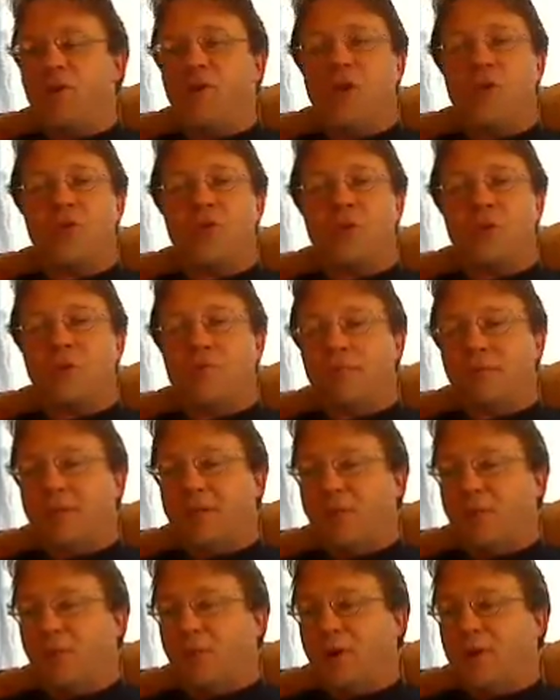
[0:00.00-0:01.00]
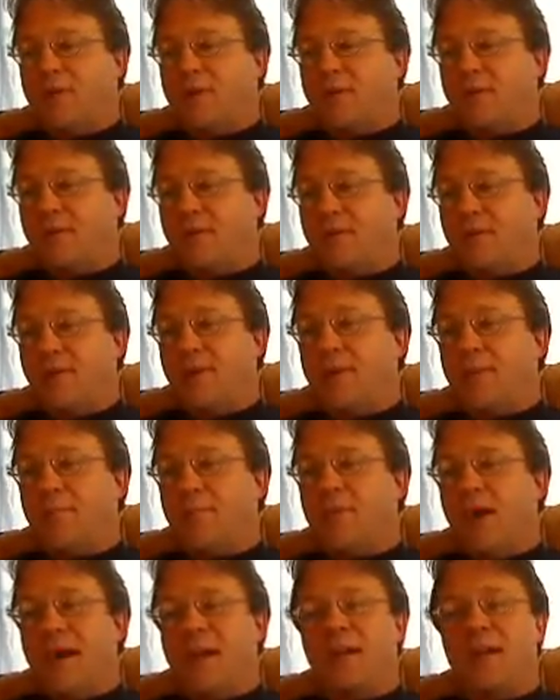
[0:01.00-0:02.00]
Con means with.
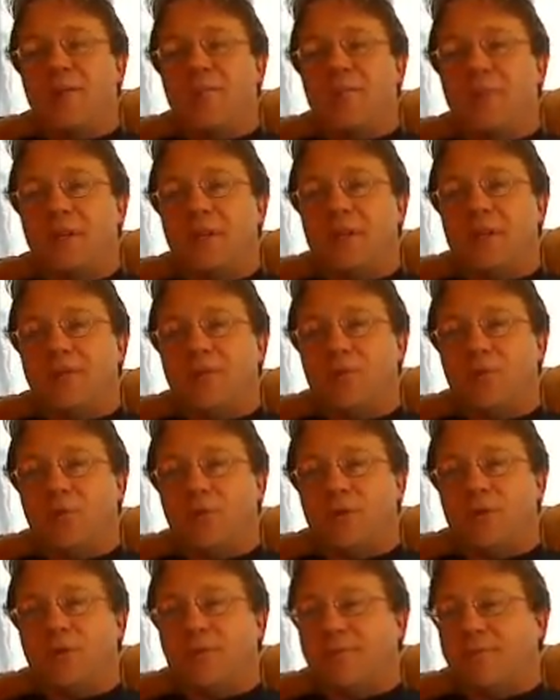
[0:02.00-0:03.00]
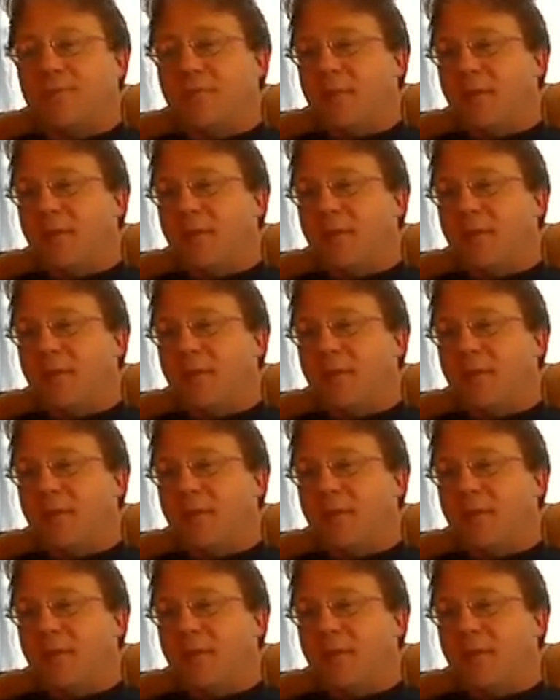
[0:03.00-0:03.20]
Para means for.